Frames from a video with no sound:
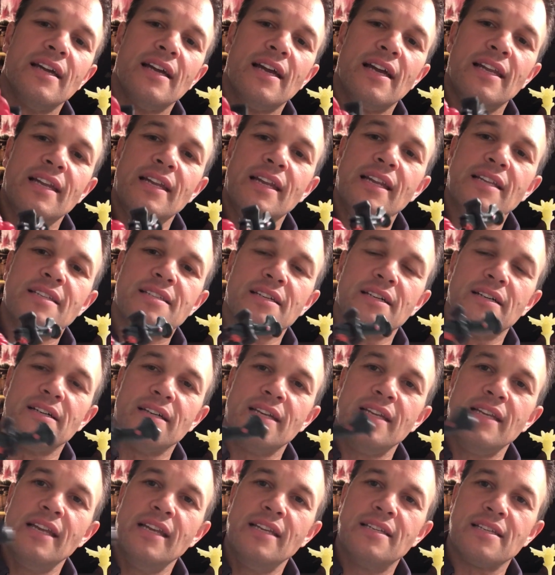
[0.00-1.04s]
And he needs
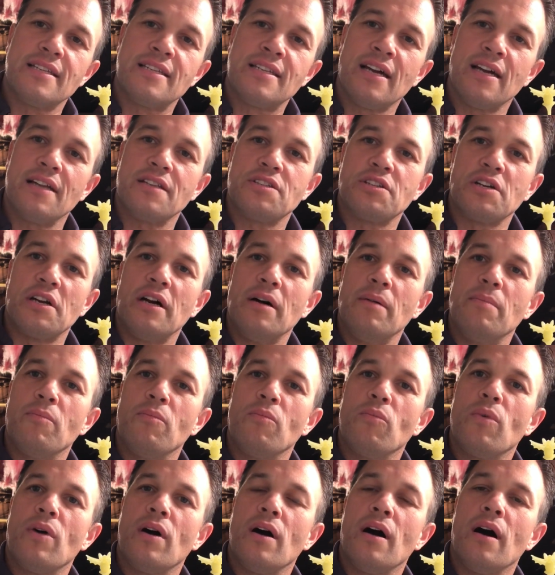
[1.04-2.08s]
a touch-up.
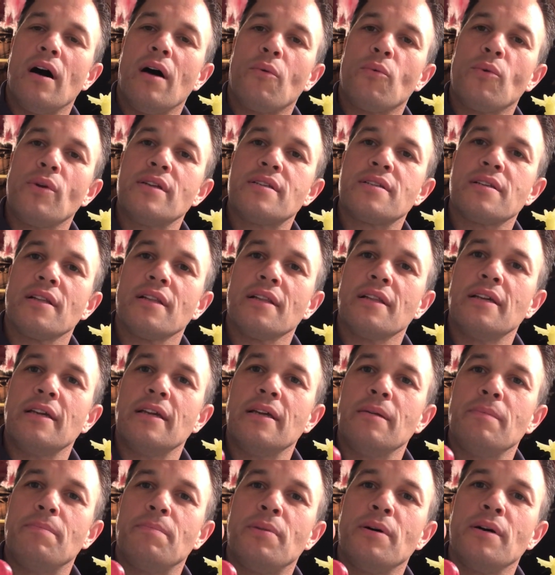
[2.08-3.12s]

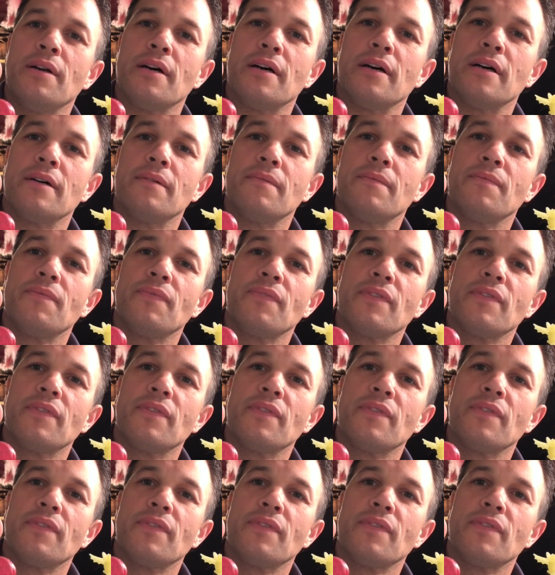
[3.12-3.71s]
Recently put a